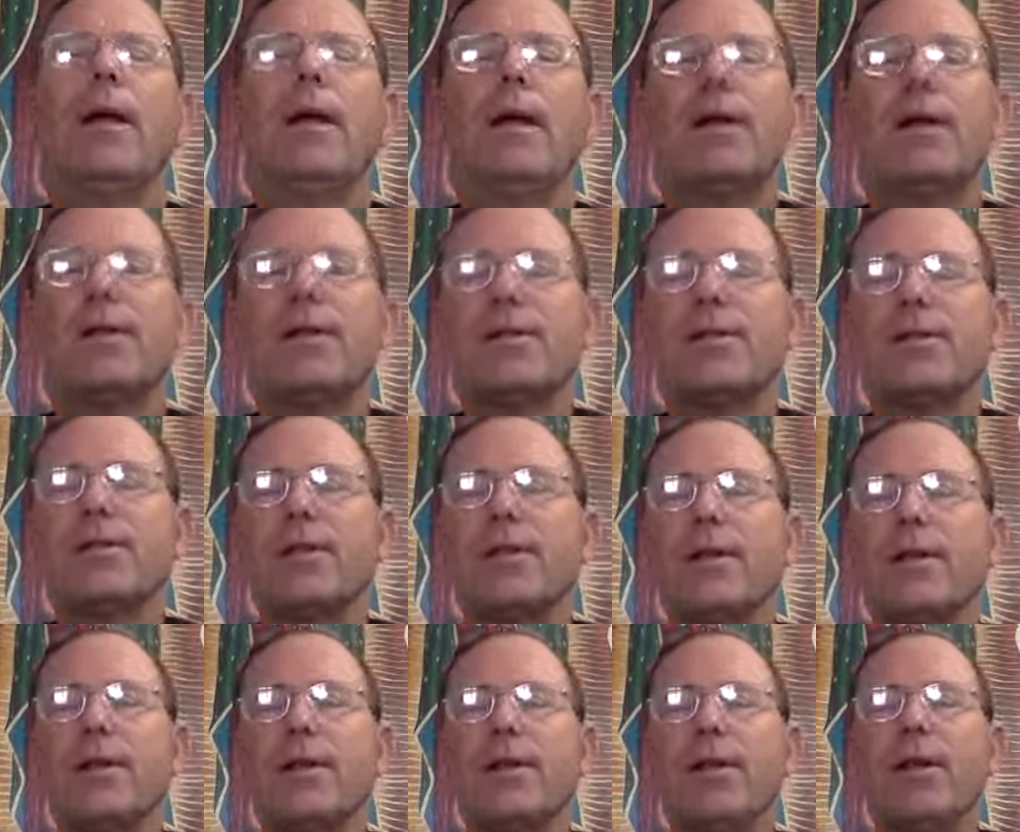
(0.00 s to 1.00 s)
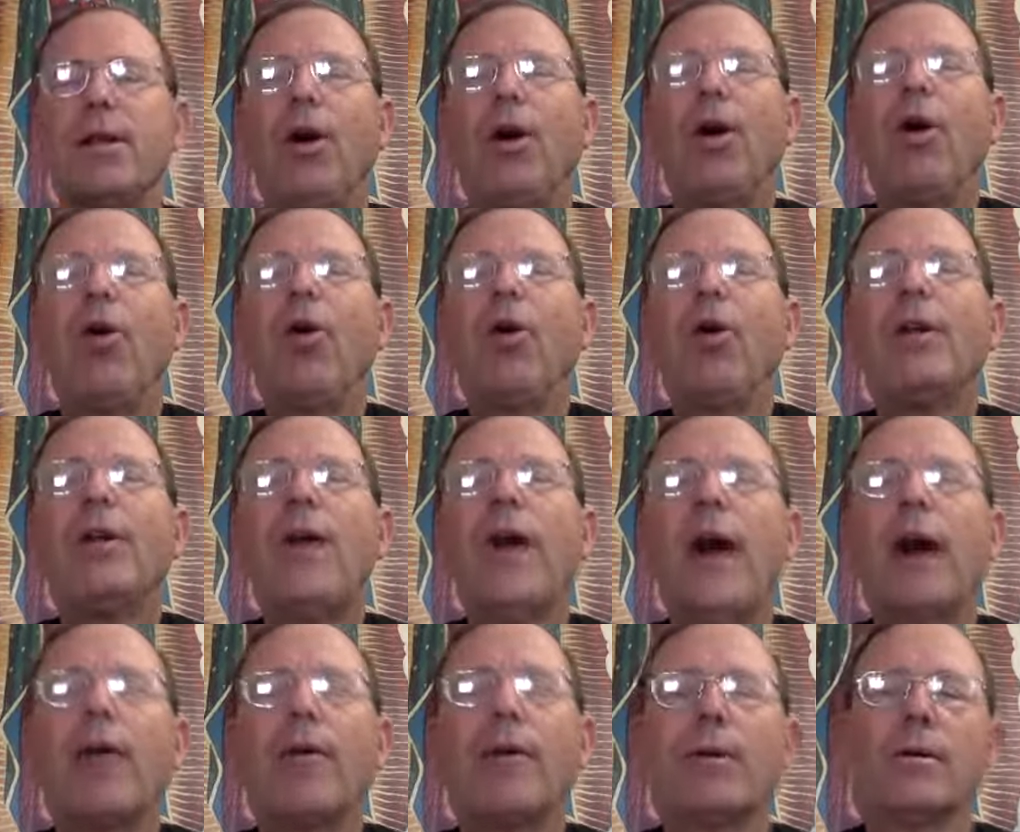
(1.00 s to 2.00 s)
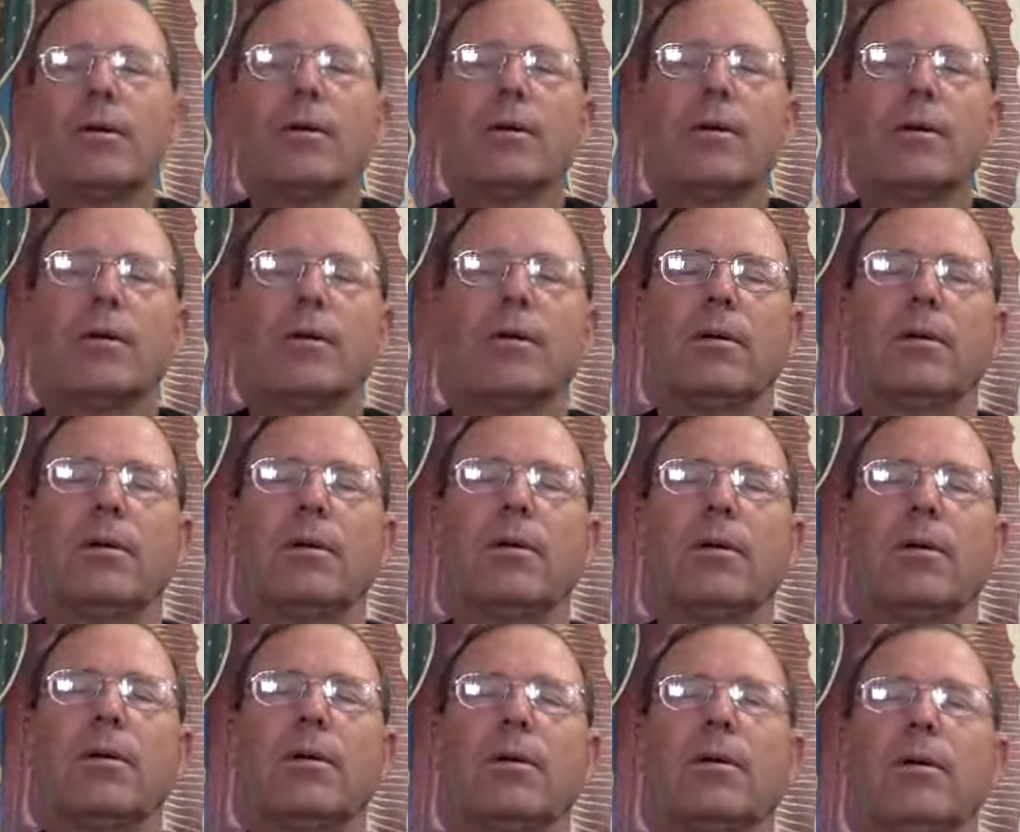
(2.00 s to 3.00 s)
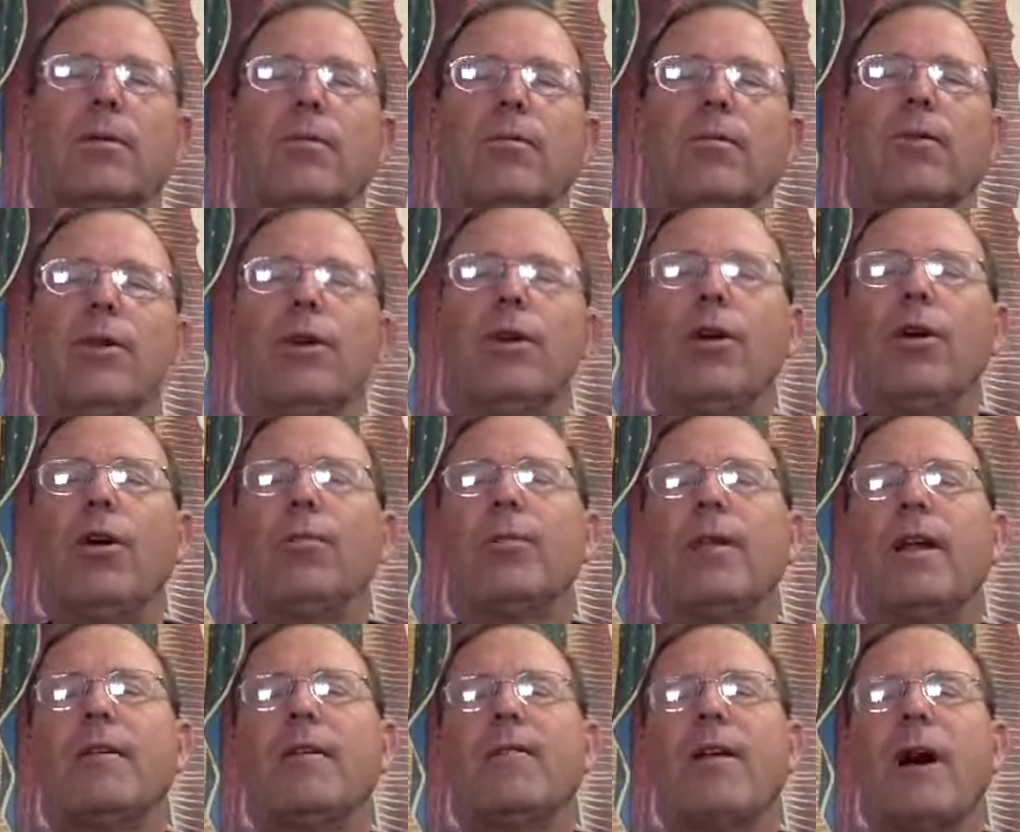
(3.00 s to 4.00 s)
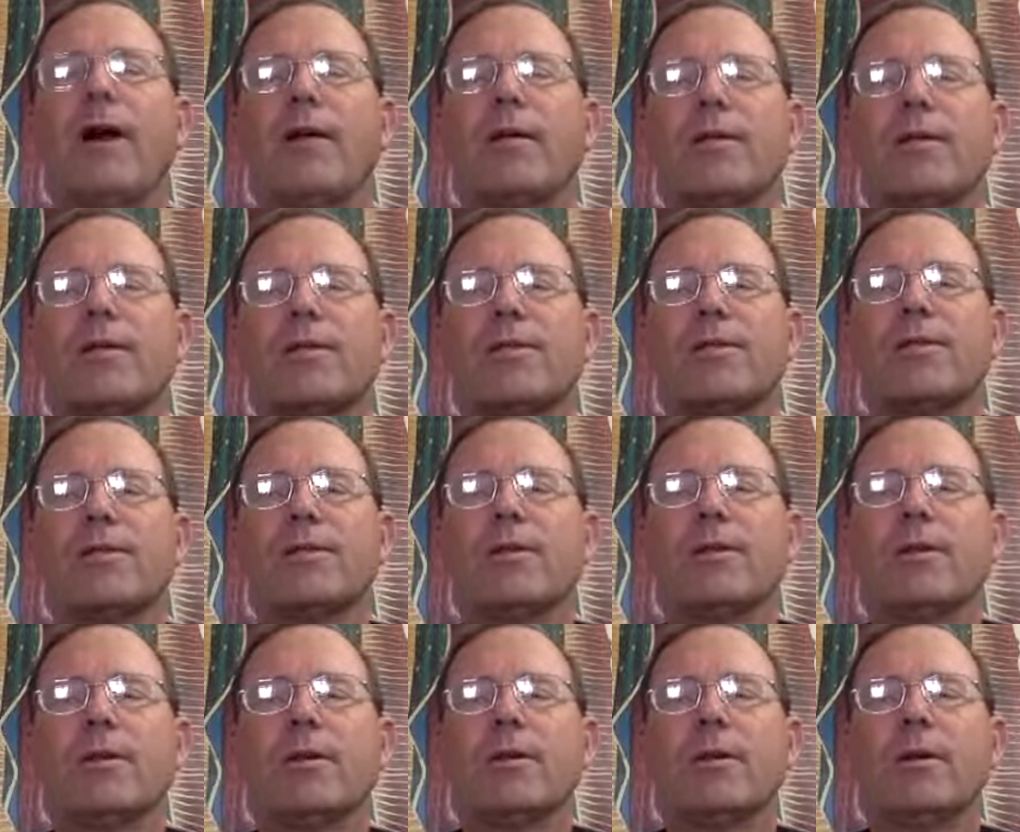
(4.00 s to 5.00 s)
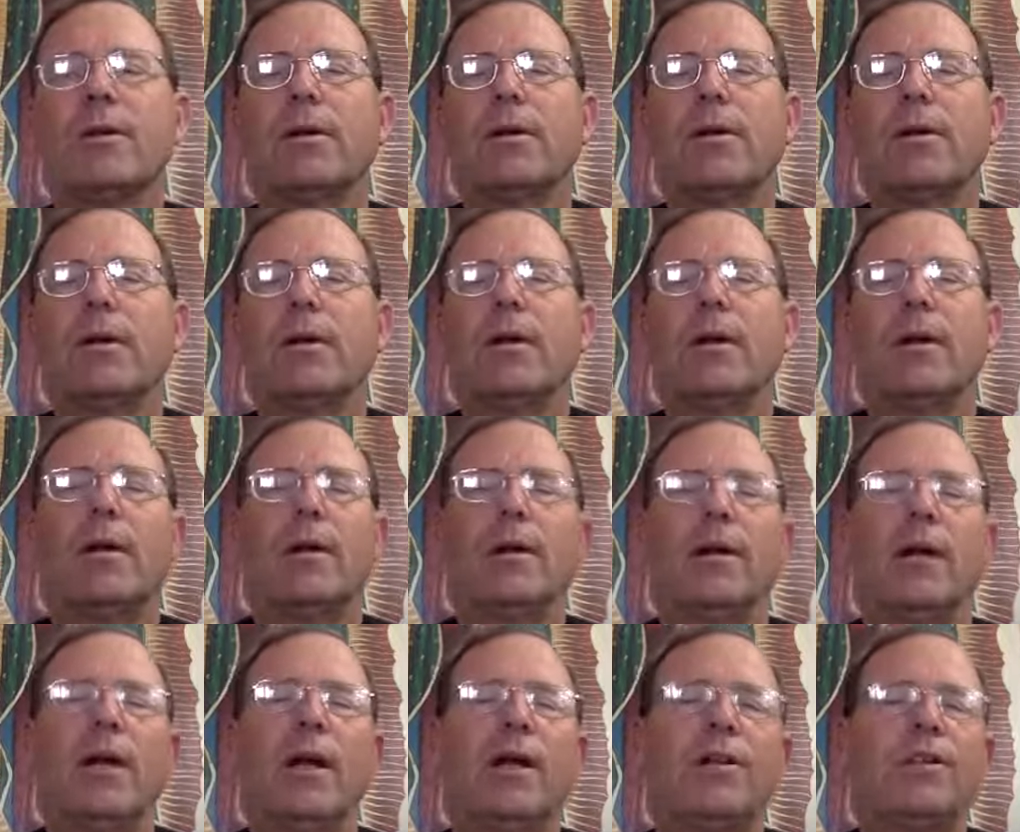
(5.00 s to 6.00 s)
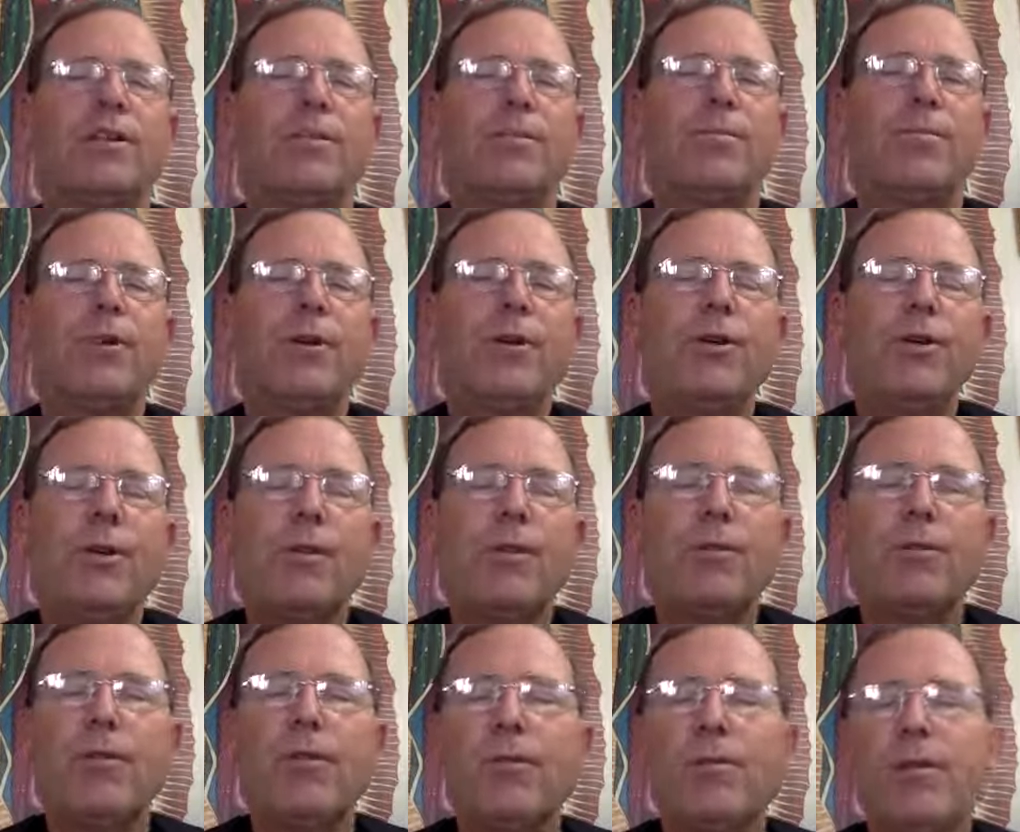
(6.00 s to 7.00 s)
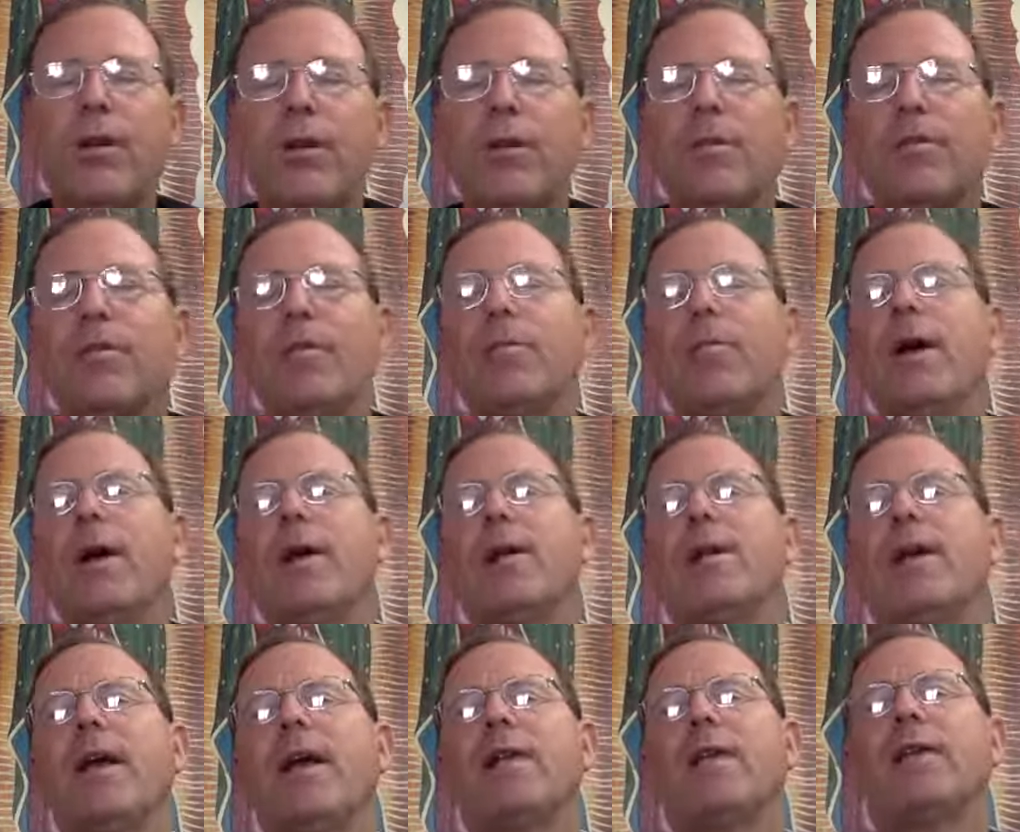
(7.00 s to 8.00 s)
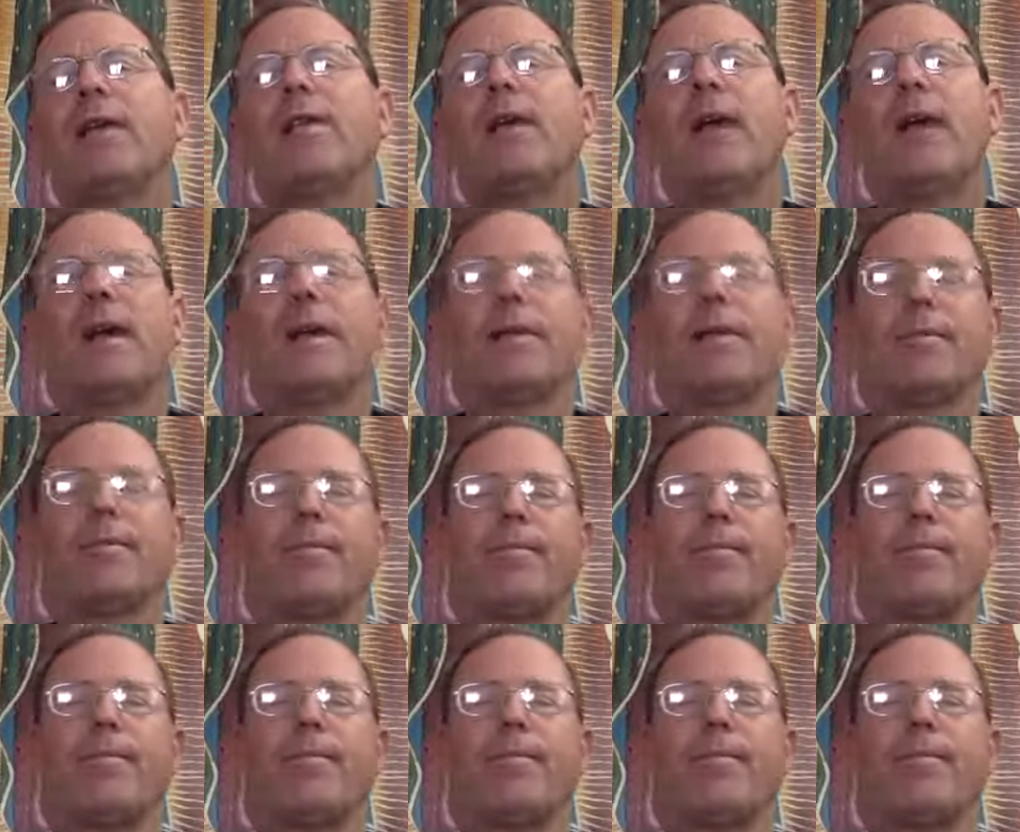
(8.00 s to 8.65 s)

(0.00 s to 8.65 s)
is the Holy Hour with the Oblate Fathers. It's a beautiful, beautiful way to end the day.